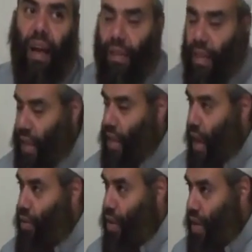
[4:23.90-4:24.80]
Everything
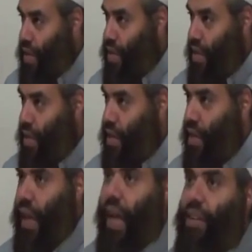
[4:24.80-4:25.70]
in our religion
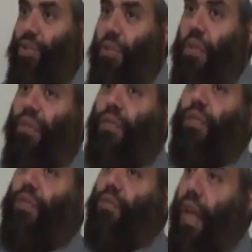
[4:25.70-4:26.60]
has to be
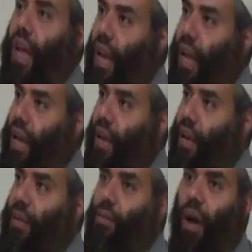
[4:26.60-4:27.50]
referred to La ilaha
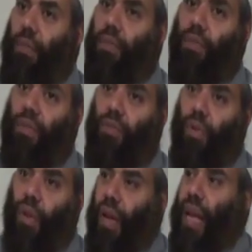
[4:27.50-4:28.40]
illallah Muhammadur
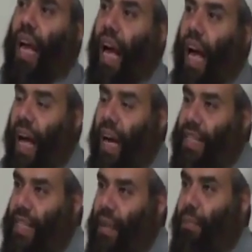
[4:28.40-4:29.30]
Rasulullah.
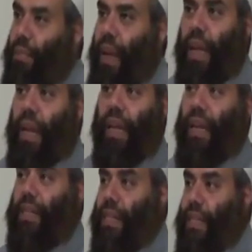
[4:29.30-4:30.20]
As simple and
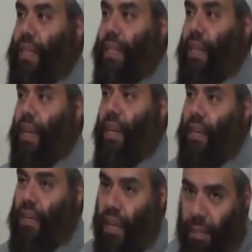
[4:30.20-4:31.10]
clear as this.
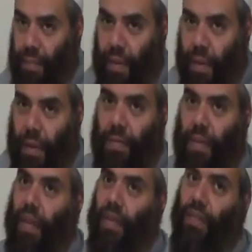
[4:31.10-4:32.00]
Sabr
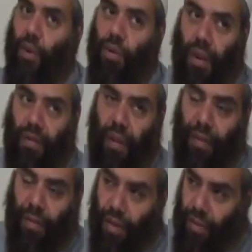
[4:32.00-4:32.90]
is the order of
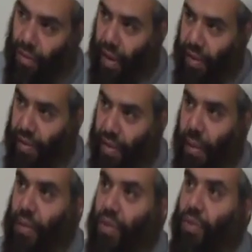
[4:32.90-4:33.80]
Allah for us to have.
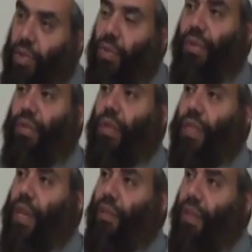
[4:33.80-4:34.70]
That means we do it for
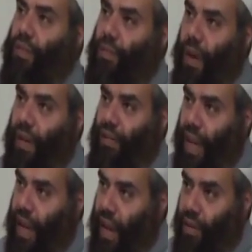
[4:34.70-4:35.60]
the sake of Allah subhanahu wa
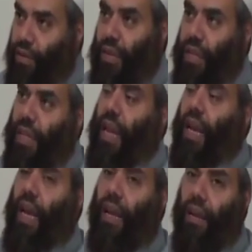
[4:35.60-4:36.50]
ta'ala alone. This is
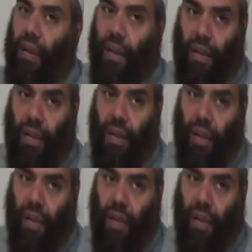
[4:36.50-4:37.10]
La ilaha illallah.